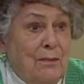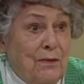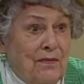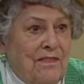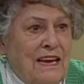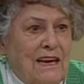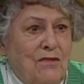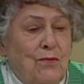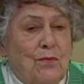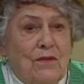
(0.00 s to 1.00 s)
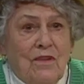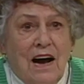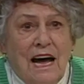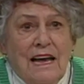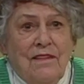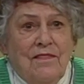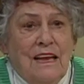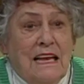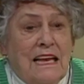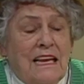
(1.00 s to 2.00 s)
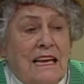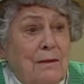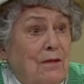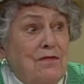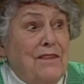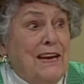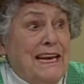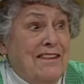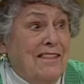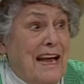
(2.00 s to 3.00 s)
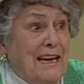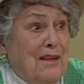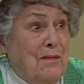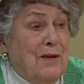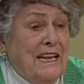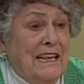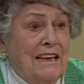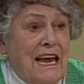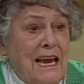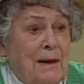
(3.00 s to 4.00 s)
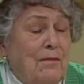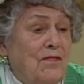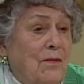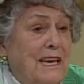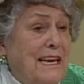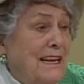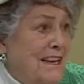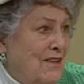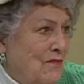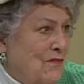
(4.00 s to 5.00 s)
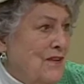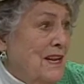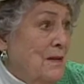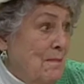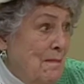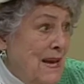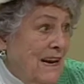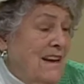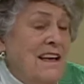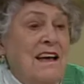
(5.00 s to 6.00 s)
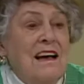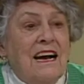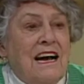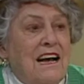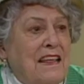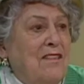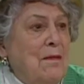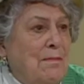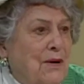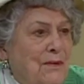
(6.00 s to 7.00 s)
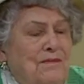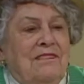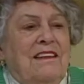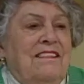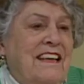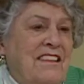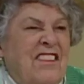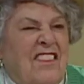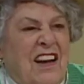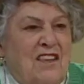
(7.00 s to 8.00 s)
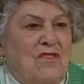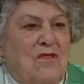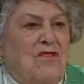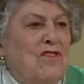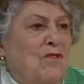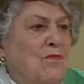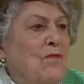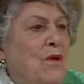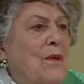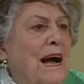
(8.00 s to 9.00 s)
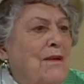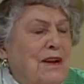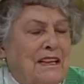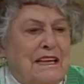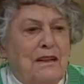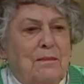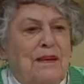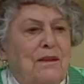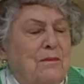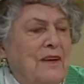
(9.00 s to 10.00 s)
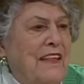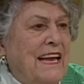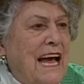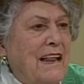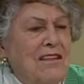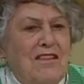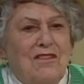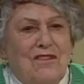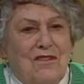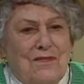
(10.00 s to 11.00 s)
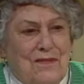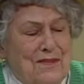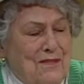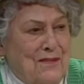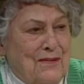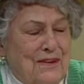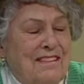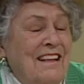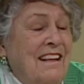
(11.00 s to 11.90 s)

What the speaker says: birthday to arrive, and he was very excited when it came. So he and his friend Mick got in the boat, and they decided to just row out a little bit. And when they got a distance from the shore,